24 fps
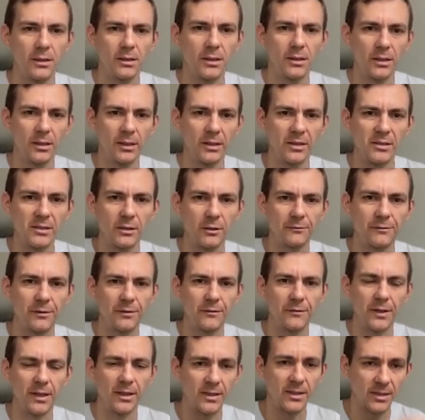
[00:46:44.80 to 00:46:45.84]
a list of
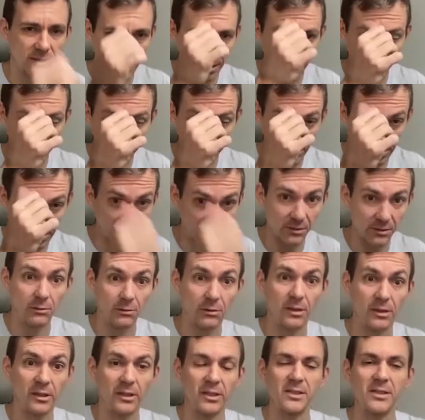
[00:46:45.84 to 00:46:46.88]
events that contains
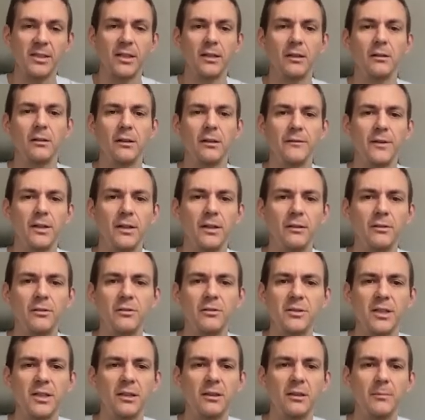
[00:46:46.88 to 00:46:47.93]
only this single event to
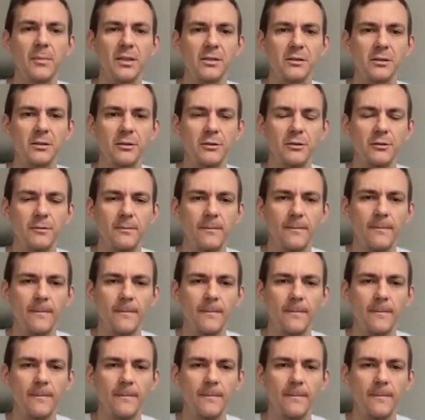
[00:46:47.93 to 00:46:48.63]
send the message